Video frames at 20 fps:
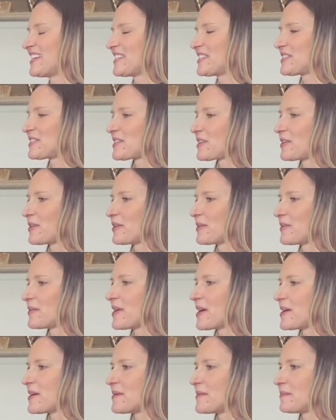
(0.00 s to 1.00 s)

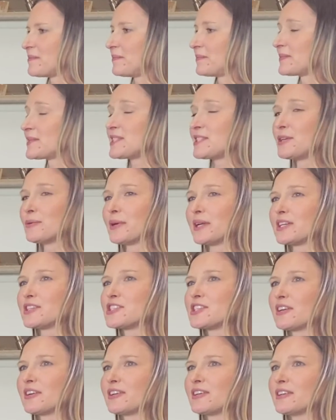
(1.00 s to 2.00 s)
So, did you want to
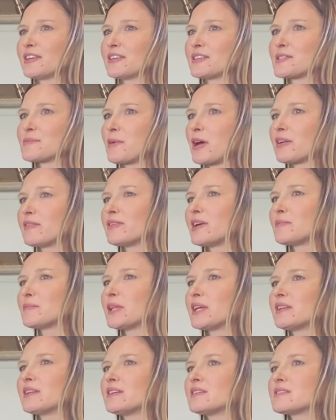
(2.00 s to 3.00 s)
share your Spotify
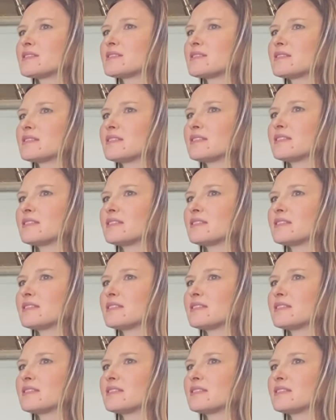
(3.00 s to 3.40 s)
playlist?